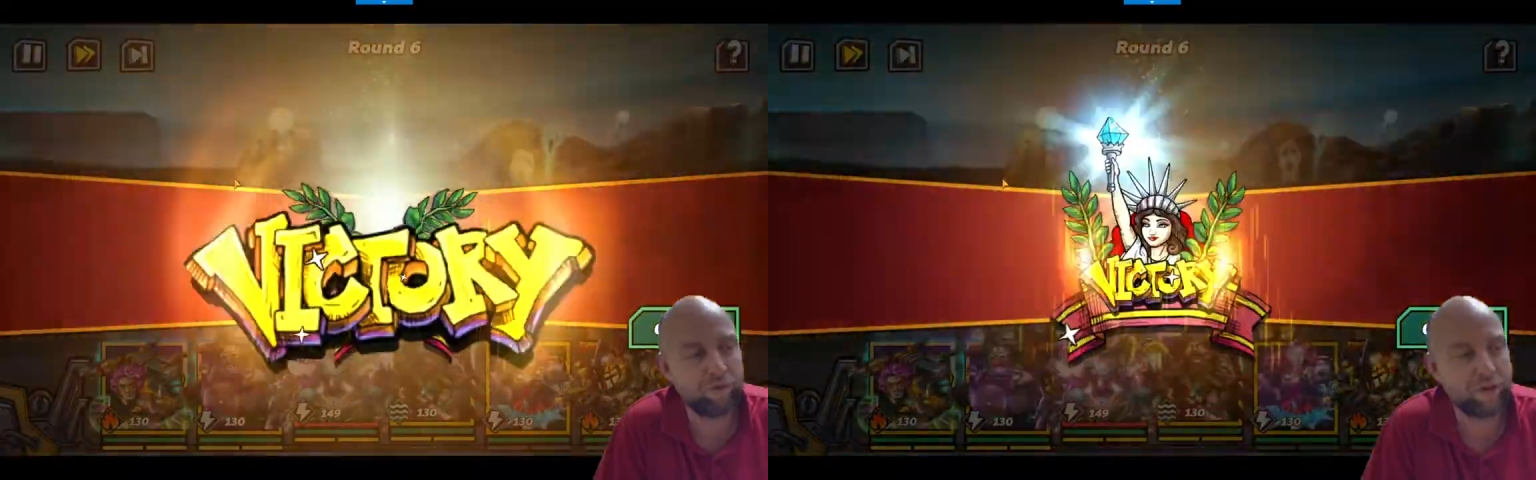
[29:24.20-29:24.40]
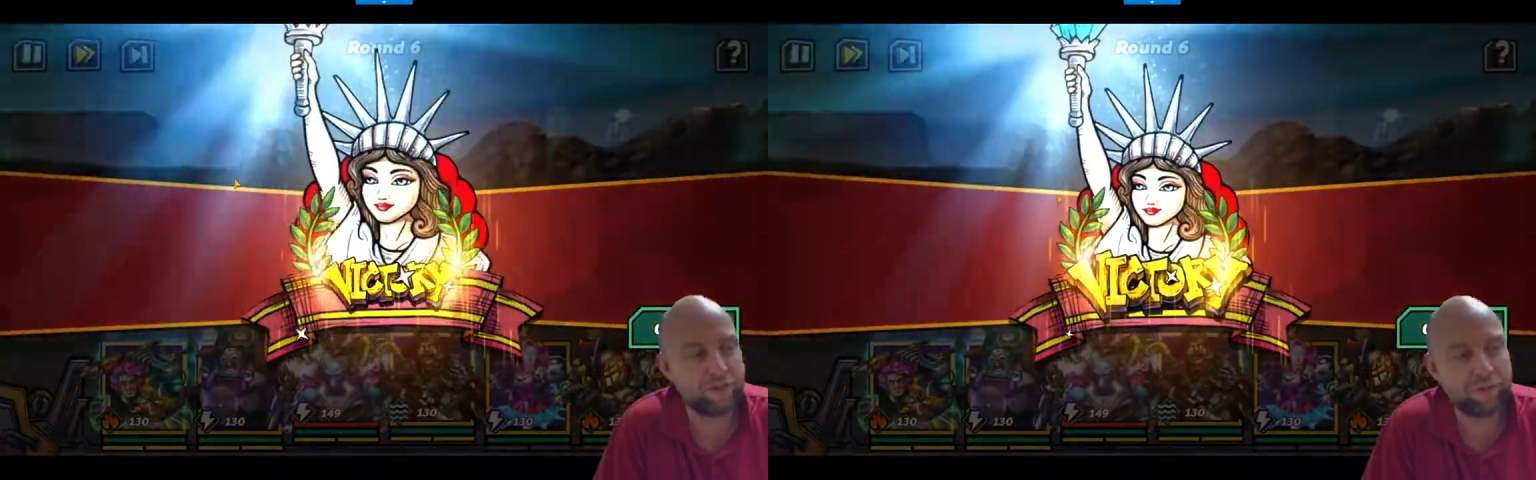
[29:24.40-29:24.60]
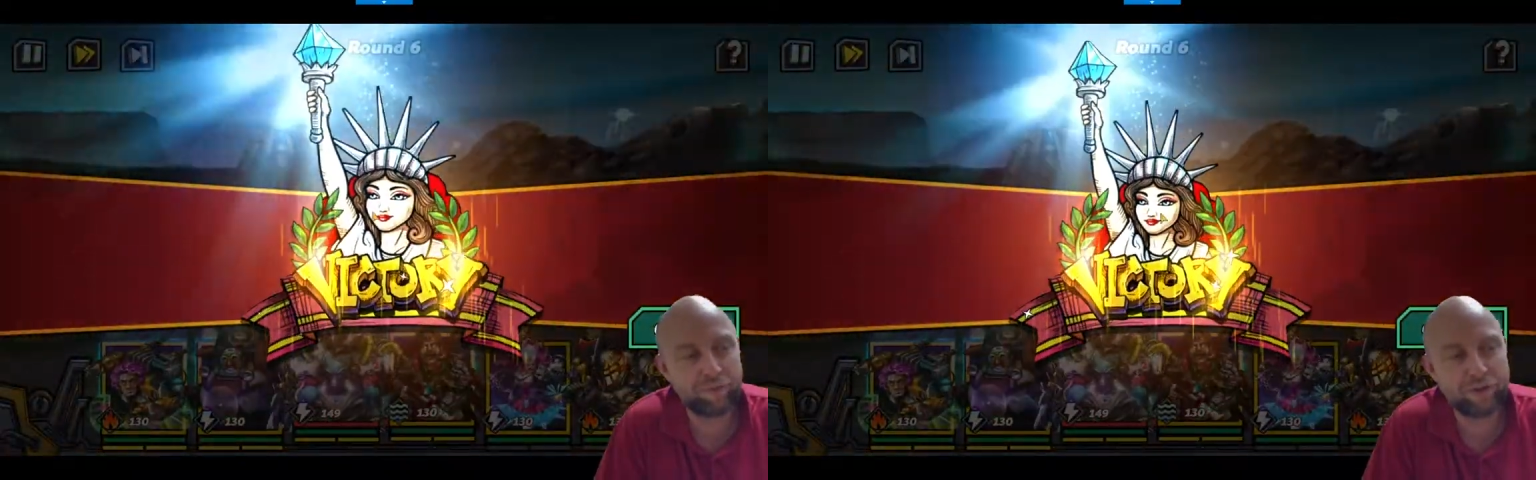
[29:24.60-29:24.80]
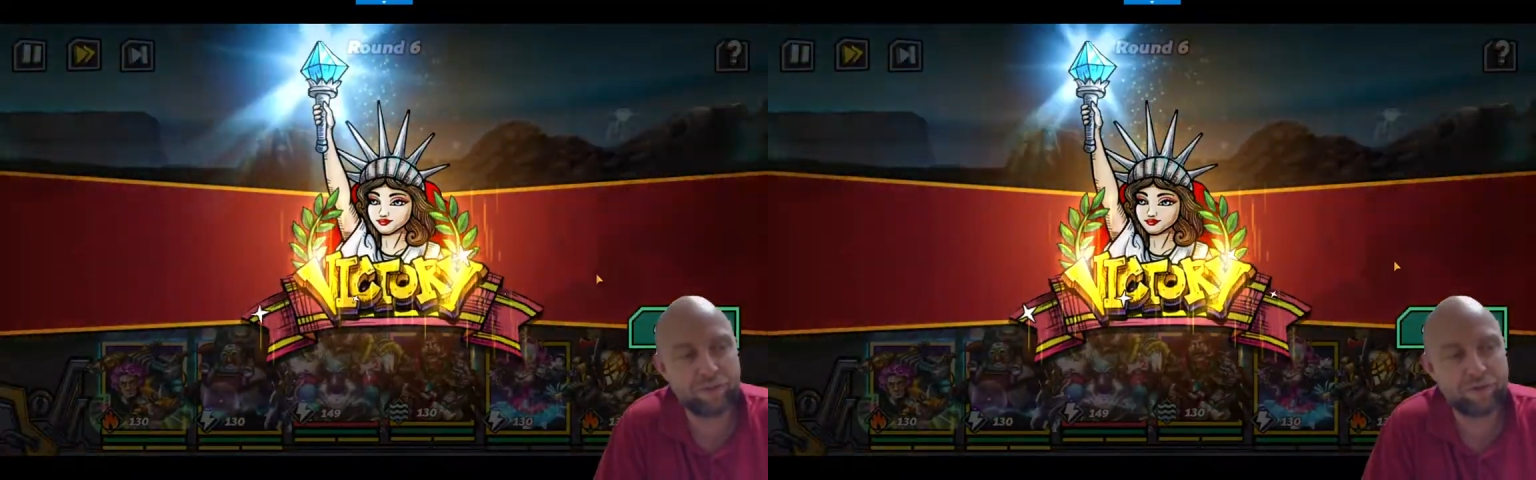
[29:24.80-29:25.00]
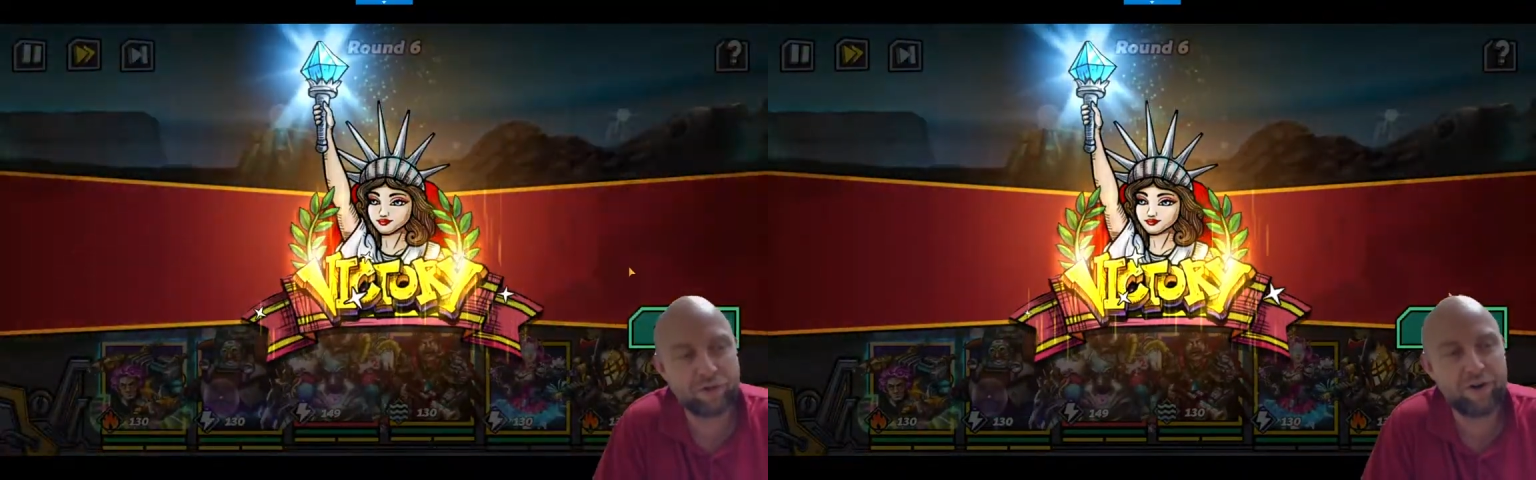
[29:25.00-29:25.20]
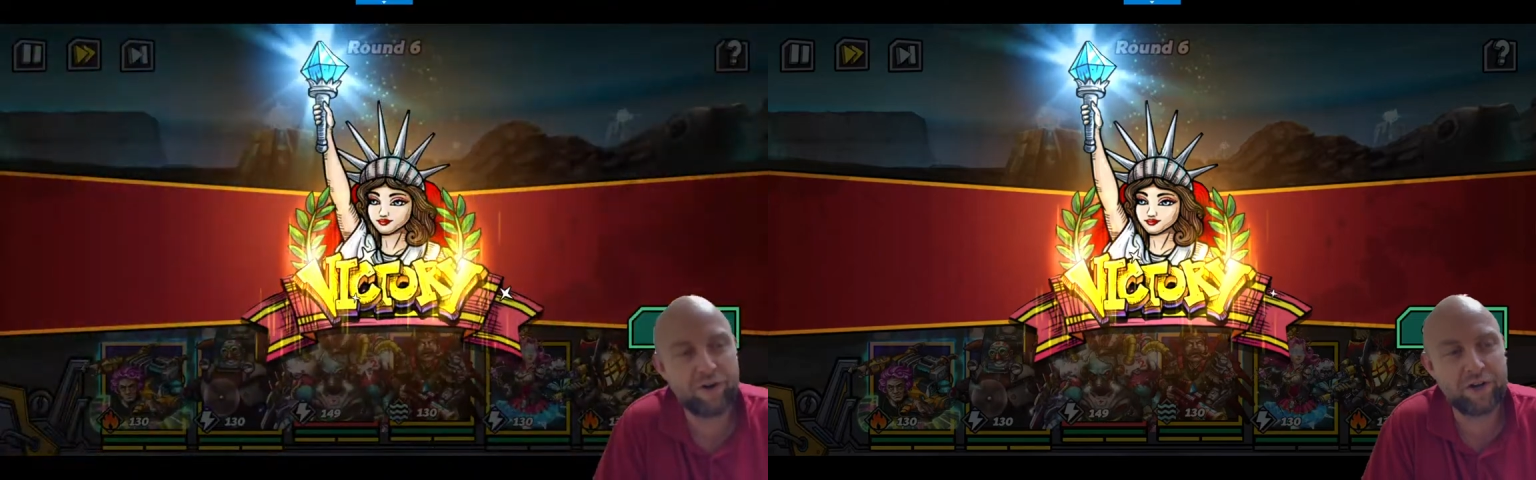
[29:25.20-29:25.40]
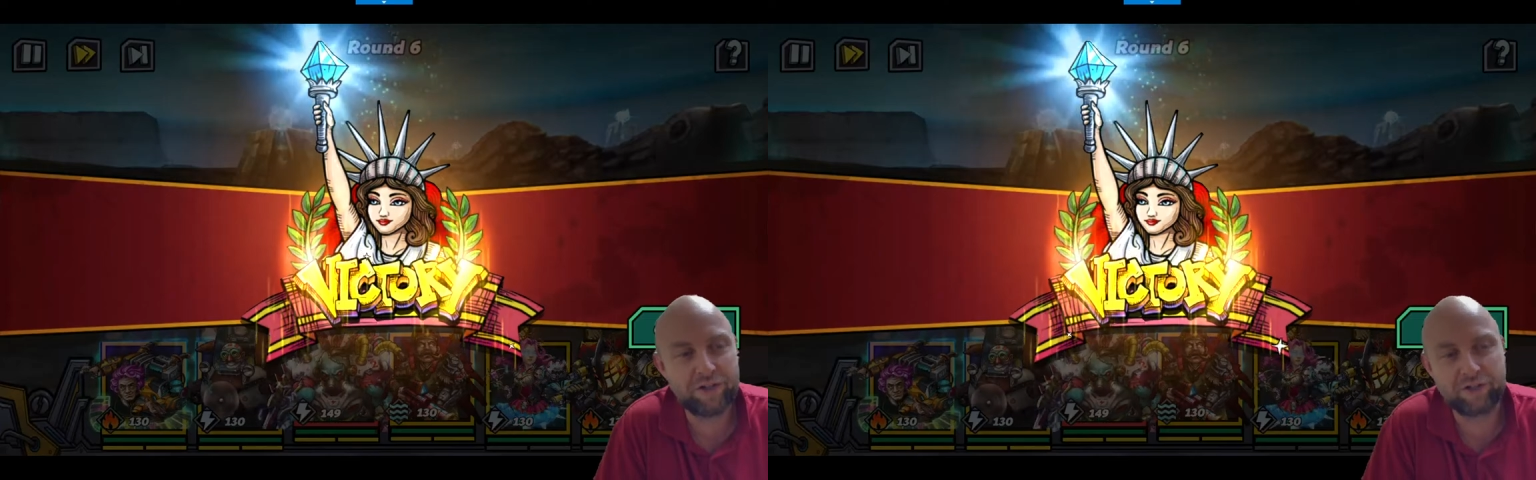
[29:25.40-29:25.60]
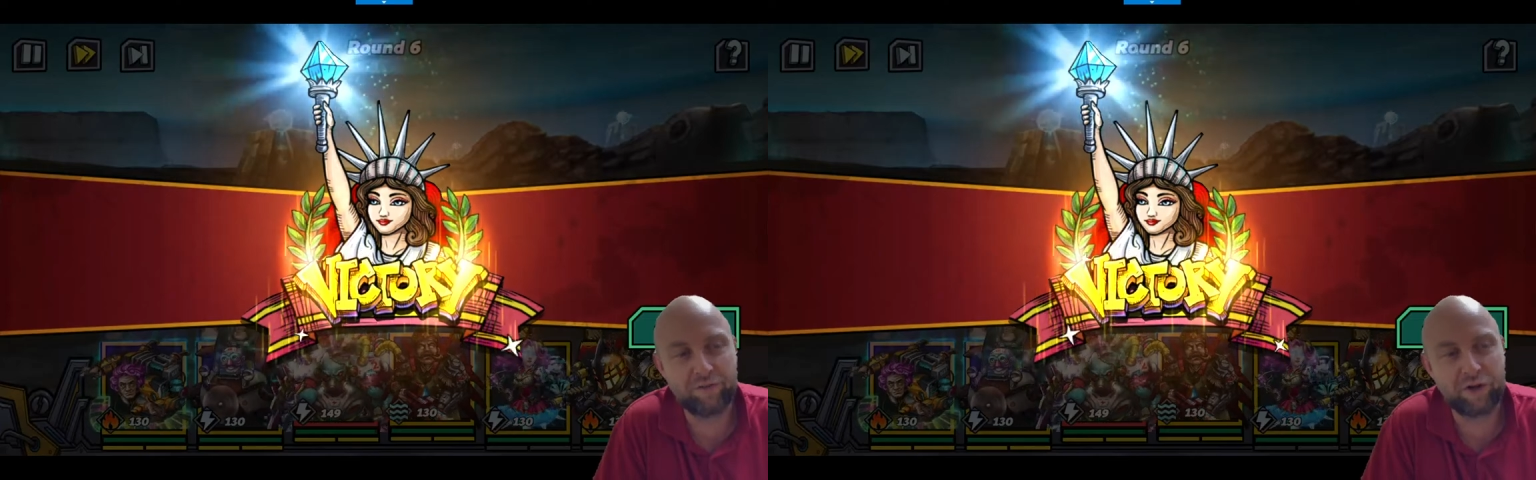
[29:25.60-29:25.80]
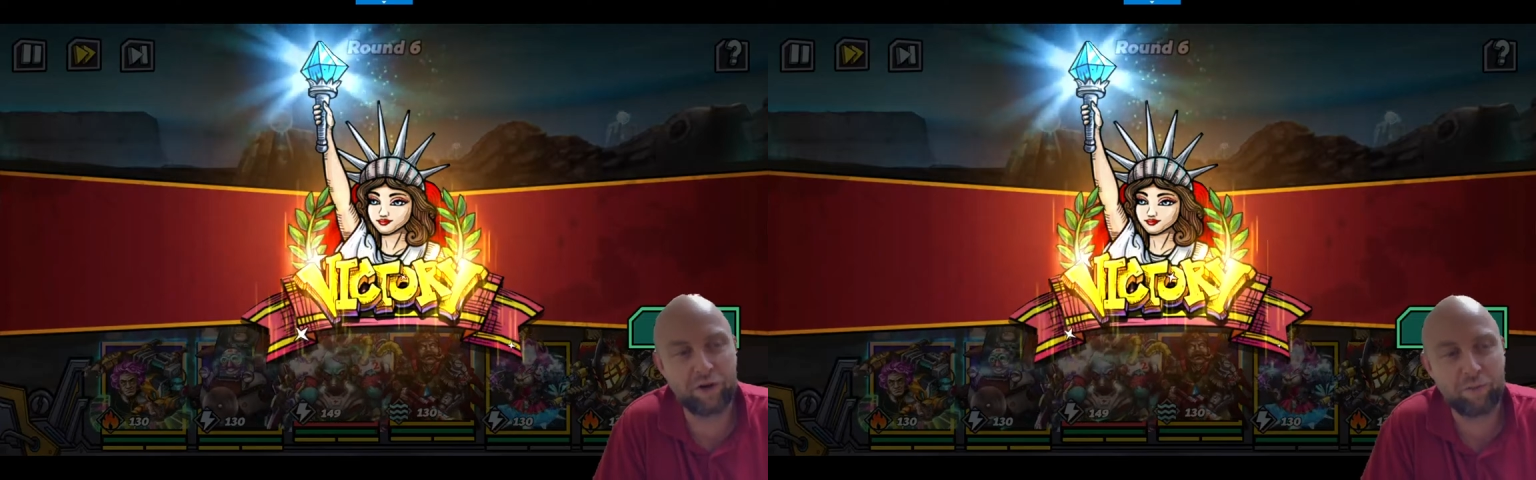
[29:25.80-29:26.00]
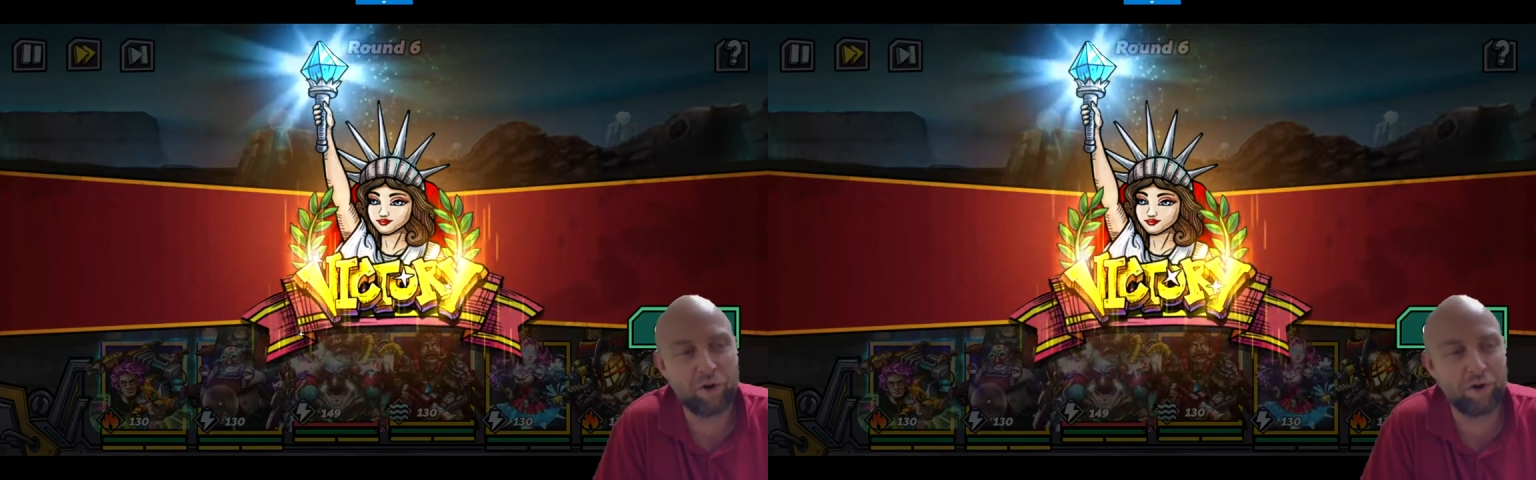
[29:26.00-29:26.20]
something that was already a severe
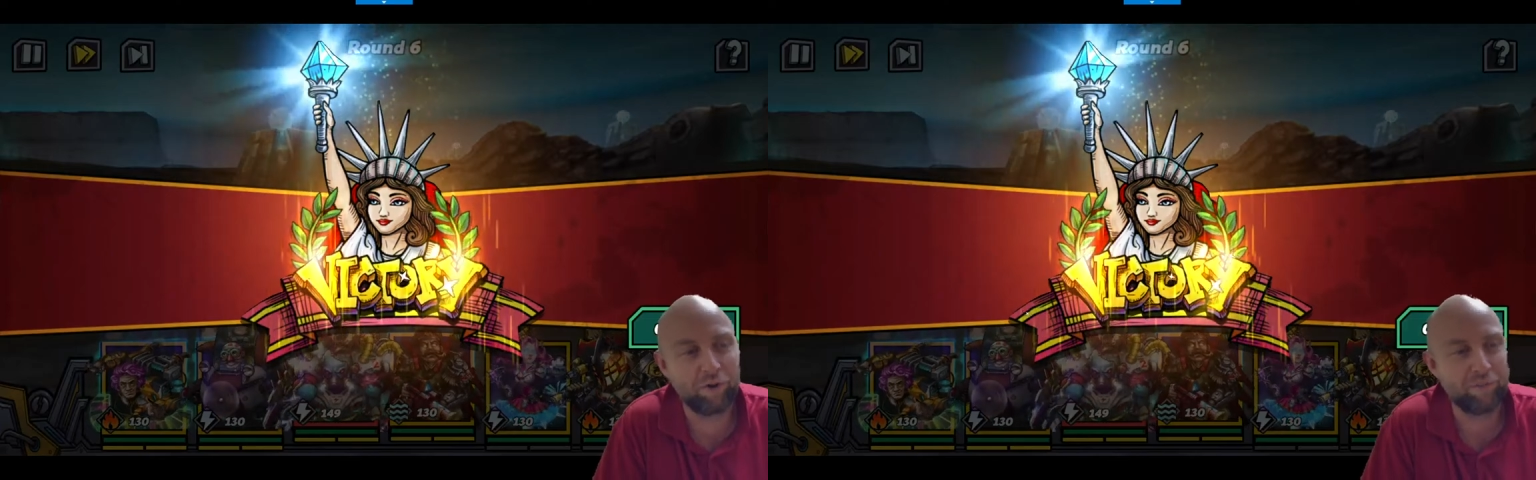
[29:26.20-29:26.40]
problem.